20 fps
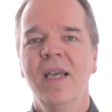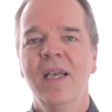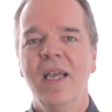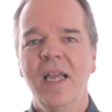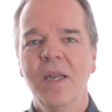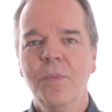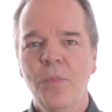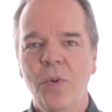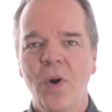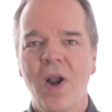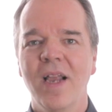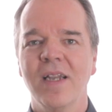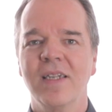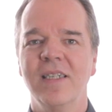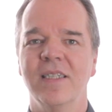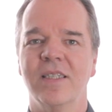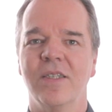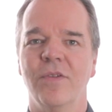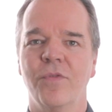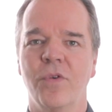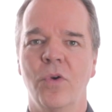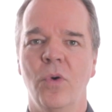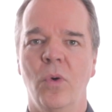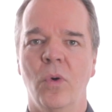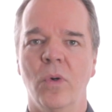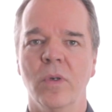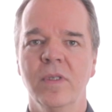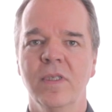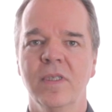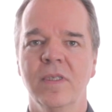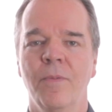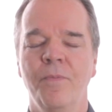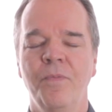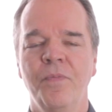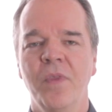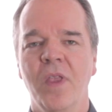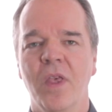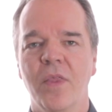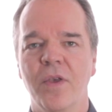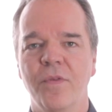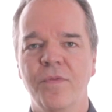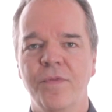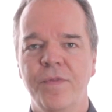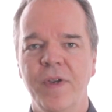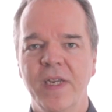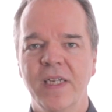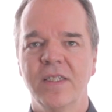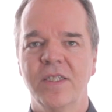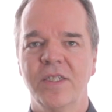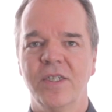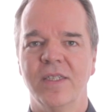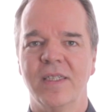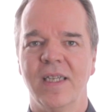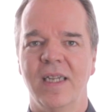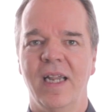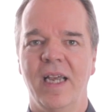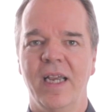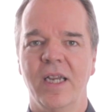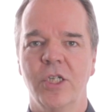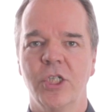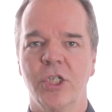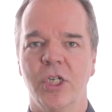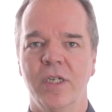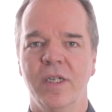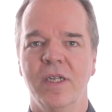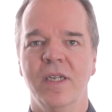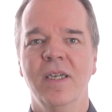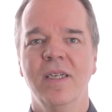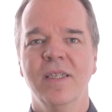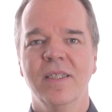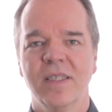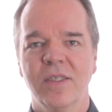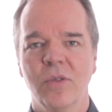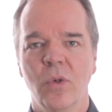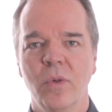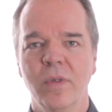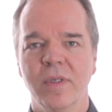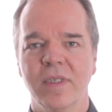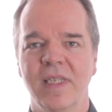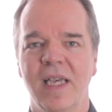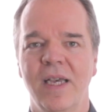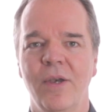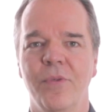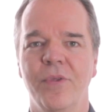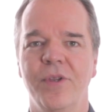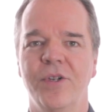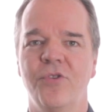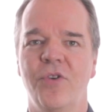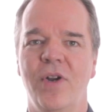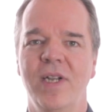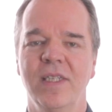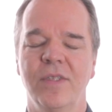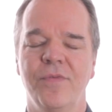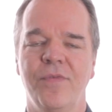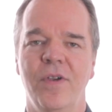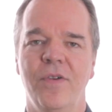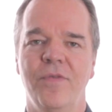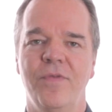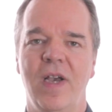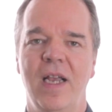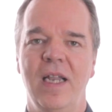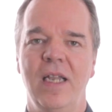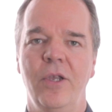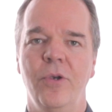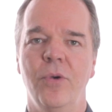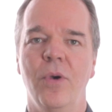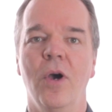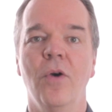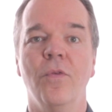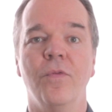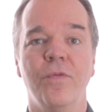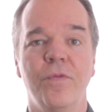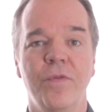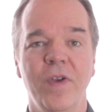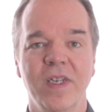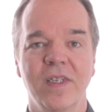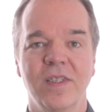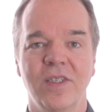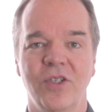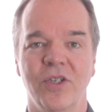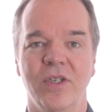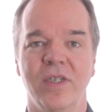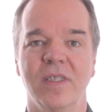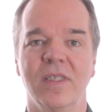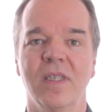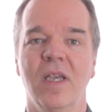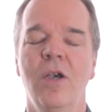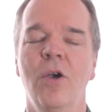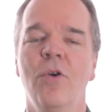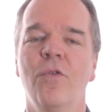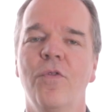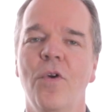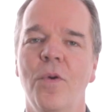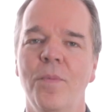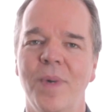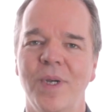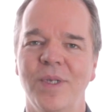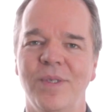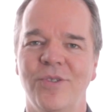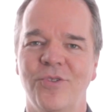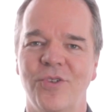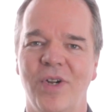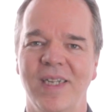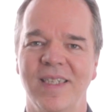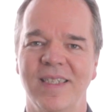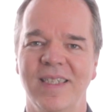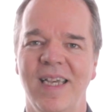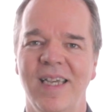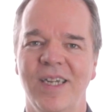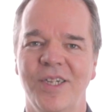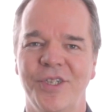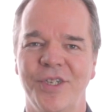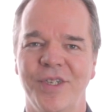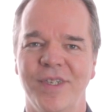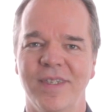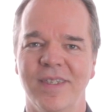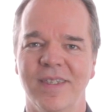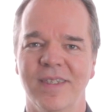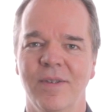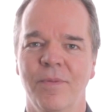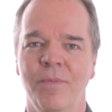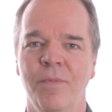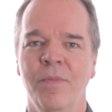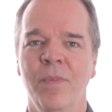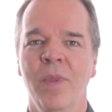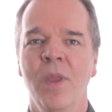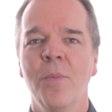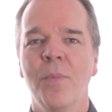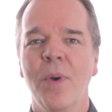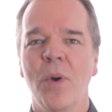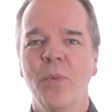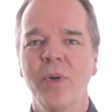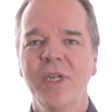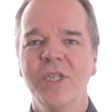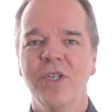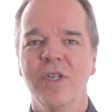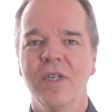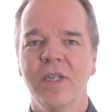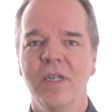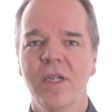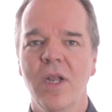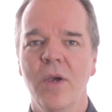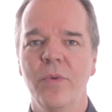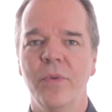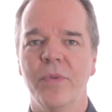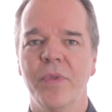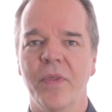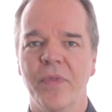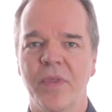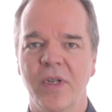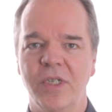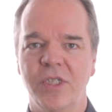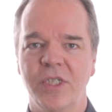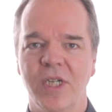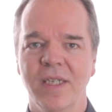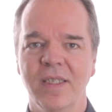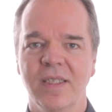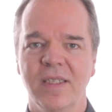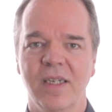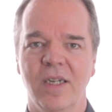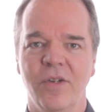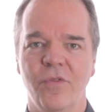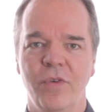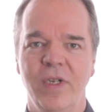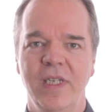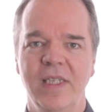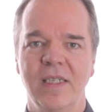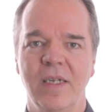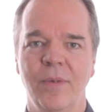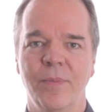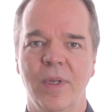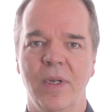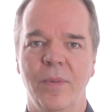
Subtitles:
In practice, of course, the fixtures election sorts out the transfer value of fixtures for most transactions, but we should note that the just and reasonable